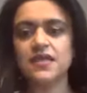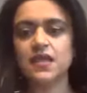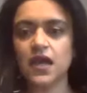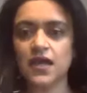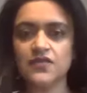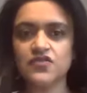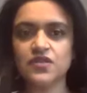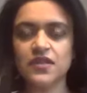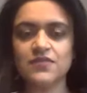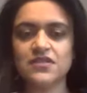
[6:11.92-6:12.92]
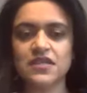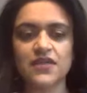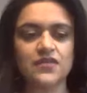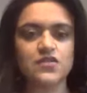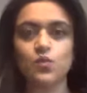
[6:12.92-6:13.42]
I could kind of string them
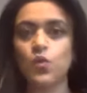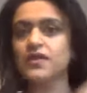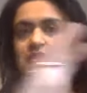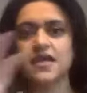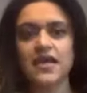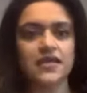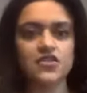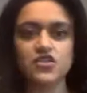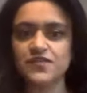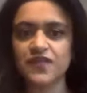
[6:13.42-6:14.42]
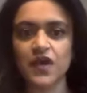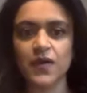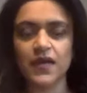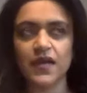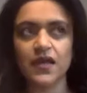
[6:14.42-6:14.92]
together, to one day it just
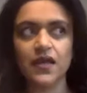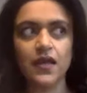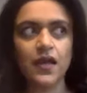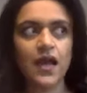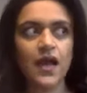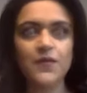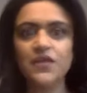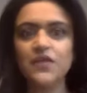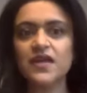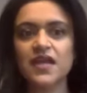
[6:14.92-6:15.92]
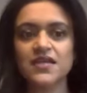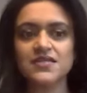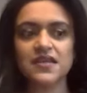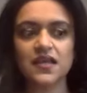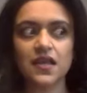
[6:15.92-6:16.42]
flowing and me
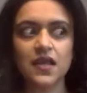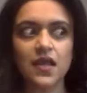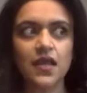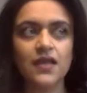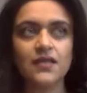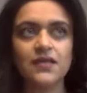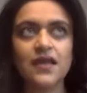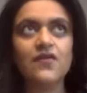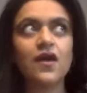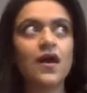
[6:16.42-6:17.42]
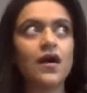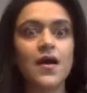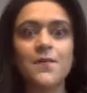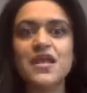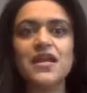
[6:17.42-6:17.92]
realizing there are
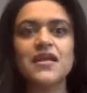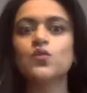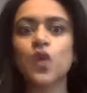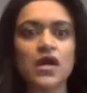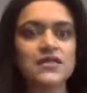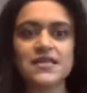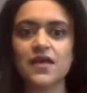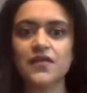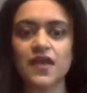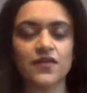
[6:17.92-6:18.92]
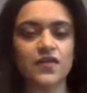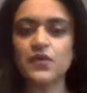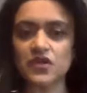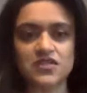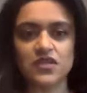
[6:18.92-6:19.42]
a million worlds out there in the
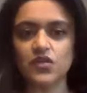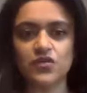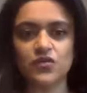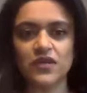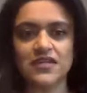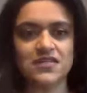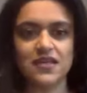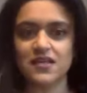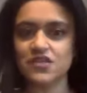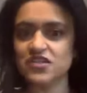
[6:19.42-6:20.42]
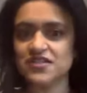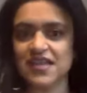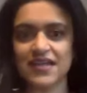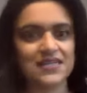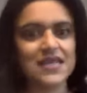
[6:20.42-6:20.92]
books that you can read that can just
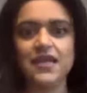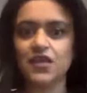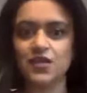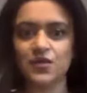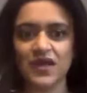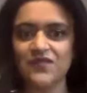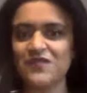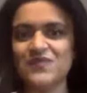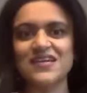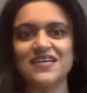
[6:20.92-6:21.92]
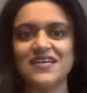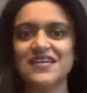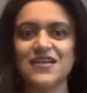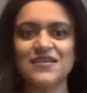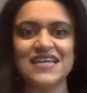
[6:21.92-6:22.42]
like take you away from the, you
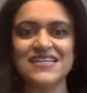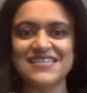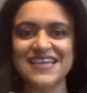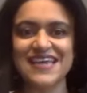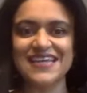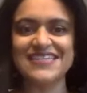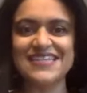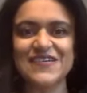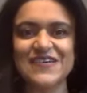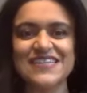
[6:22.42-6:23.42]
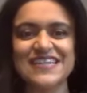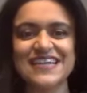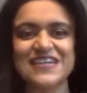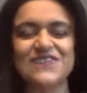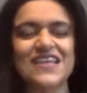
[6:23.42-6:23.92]
know, day-to-day nitty-gritty
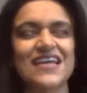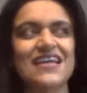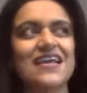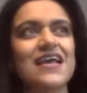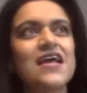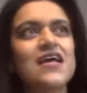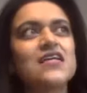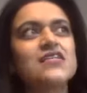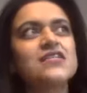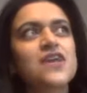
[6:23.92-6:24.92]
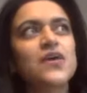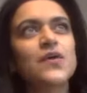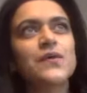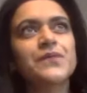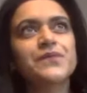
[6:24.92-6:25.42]
kind of thing. So